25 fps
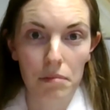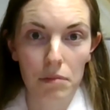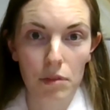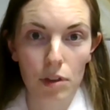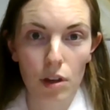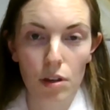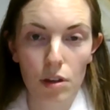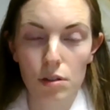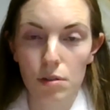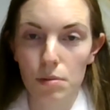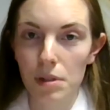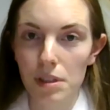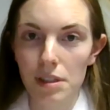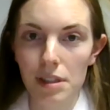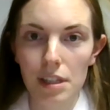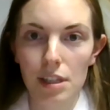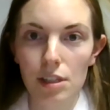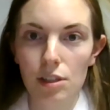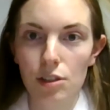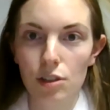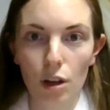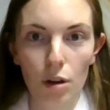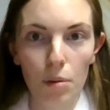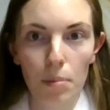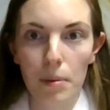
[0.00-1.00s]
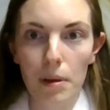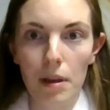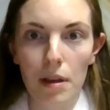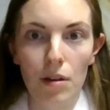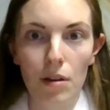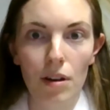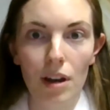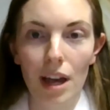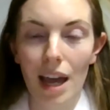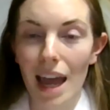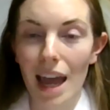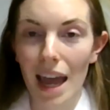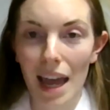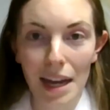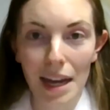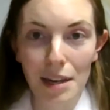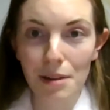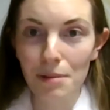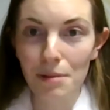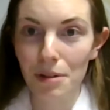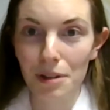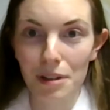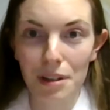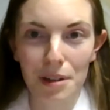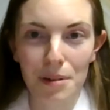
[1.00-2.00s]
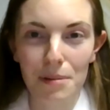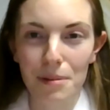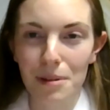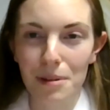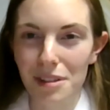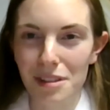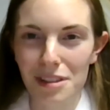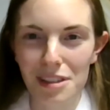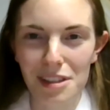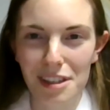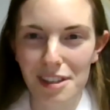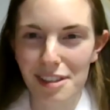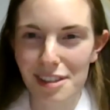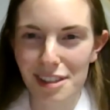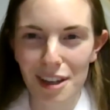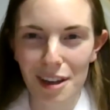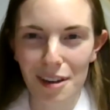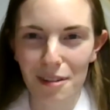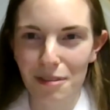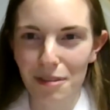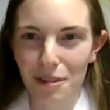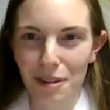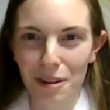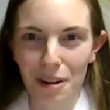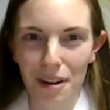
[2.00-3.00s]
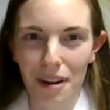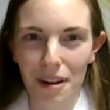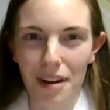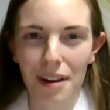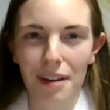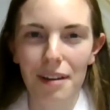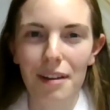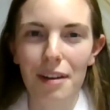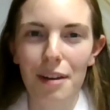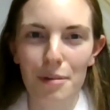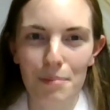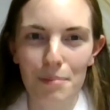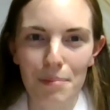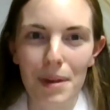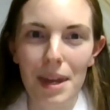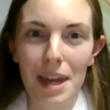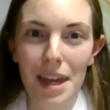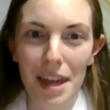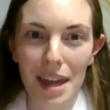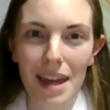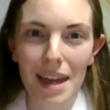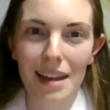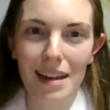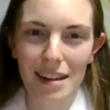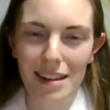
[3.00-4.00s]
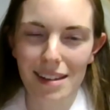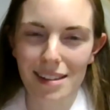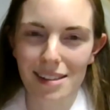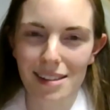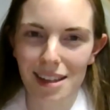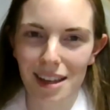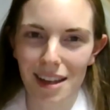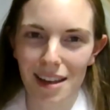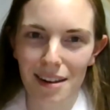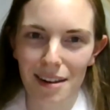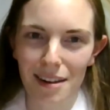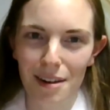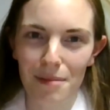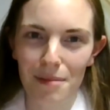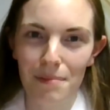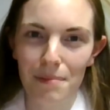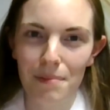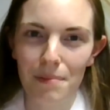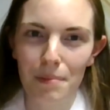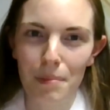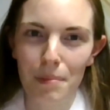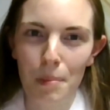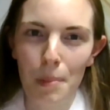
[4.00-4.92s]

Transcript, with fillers: those we see shopping, or anyone who wants to serve God can be in his kingdom.